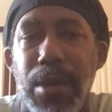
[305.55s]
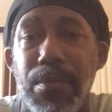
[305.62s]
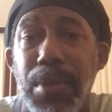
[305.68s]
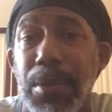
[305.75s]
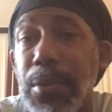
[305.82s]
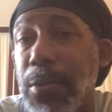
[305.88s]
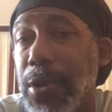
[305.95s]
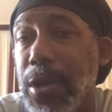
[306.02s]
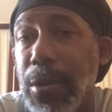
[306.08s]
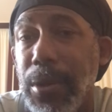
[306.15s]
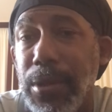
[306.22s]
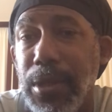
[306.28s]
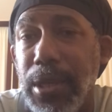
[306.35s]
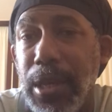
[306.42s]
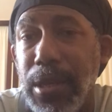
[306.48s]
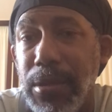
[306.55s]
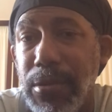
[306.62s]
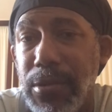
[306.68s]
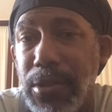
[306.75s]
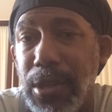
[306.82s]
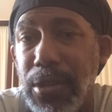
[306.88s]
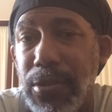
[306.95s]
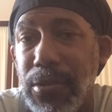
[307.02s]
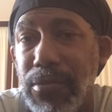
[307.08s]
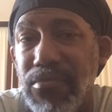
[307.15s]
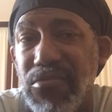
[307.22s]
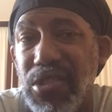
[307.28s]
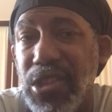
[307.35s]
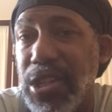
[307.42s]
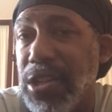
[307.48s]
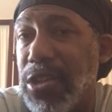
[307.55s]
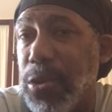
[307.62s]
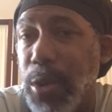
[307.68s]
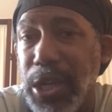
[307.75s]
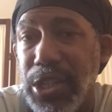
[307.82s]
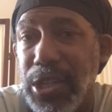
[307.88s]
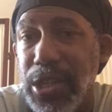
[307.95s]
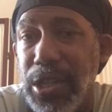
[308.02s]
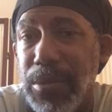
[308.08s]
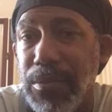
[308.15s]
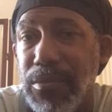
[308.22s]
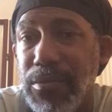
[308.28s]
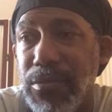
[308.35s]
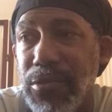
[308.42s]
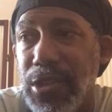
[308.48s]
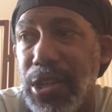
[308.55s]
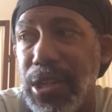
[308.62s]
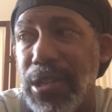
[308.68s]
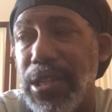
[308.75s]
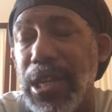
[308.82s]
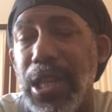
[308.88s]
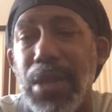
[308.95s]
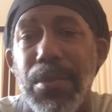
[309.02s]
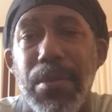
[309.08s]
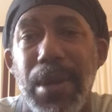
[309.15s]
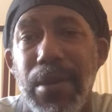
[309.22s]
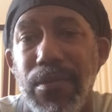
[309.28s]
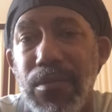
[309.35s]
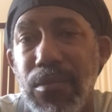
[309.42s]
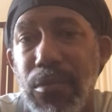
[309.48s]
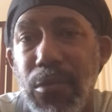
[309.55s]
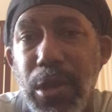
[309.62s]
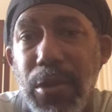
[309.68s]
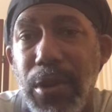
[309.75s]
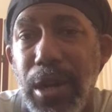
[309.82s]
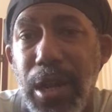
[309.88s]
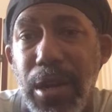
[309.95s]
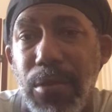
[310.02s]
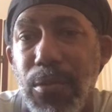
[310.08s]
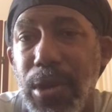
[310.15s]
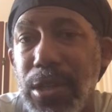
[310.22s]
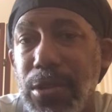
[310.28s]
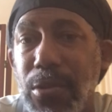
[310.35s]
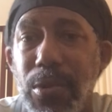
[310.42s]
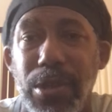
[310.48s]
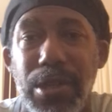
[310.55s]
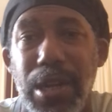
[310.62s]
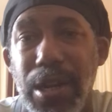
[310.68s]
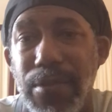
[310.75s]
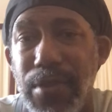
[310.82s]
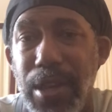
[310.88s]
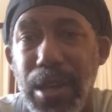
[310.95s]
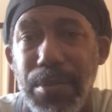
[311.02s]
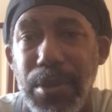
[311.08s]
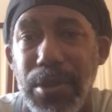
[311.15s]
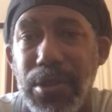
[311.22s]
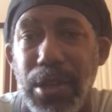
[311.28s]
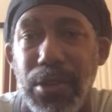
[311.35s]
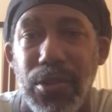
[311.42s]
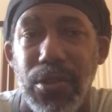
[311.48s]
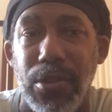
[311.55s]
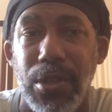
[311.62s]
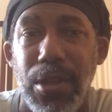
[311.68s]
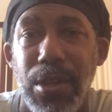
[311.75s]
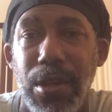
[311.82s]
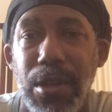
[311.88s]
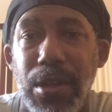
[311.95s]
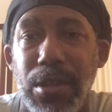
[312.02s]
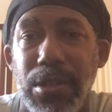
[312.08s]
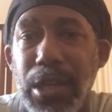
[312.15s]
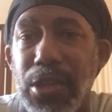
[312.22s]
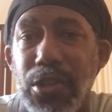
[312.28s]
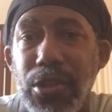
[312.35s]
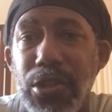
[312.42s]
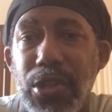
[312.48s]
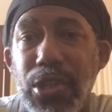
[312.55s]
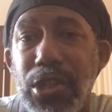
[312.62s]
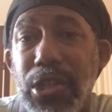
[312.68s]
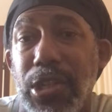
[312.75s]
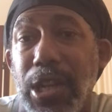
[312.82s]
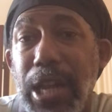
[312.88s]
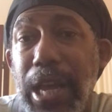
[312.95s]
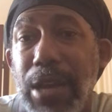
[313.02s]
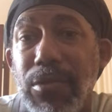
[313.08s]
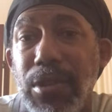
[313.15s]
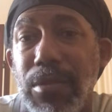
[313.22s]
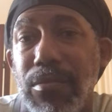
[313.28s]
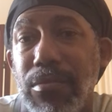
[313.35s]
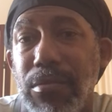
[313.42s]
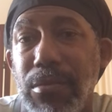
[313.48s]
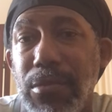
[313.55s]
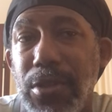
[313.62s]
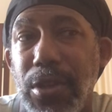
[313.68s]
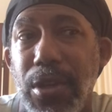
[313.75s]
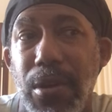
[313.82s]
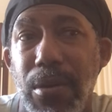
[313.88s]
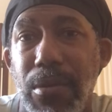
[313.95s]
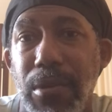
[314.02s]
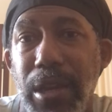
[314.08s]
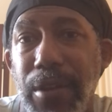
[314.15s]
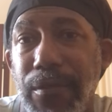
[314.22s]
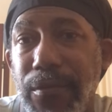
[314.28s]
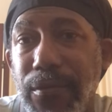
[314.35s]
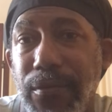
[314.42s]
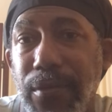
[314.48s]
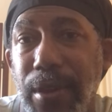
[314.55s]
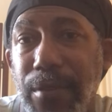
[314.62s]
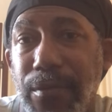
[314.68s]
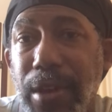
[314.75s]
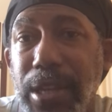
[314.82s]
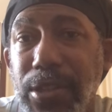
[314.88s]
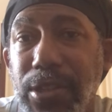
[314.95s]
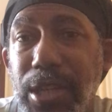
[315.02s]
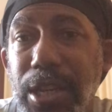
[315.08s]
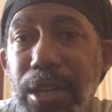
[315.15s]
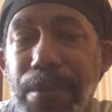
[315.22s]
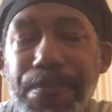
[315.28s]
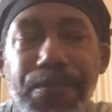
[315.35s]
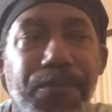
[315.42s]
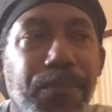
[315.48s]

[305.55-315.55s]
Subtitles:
People were going to get seats. She didn't question them. She didn't tell them about whether or not it was or was not a VIP section. She just allowed them to go and find seating.